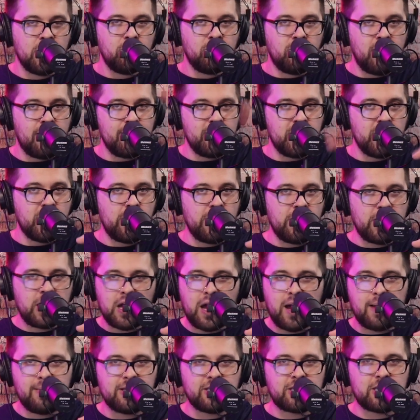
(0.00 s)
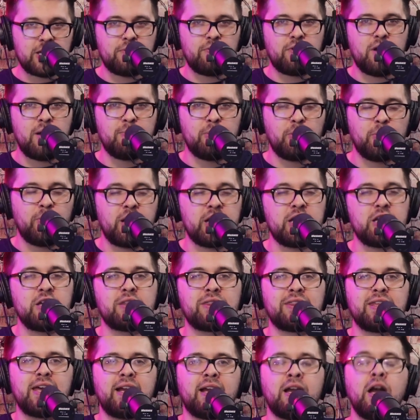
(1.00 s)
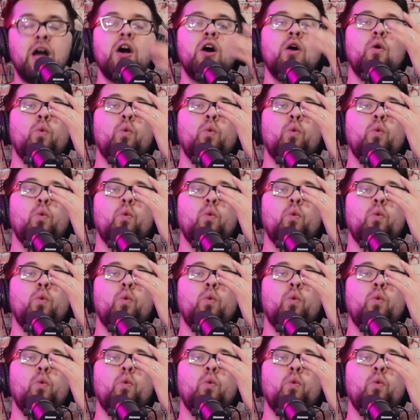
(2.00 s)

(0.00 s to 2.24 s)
Let me know in the comments on Rumble. What do you think?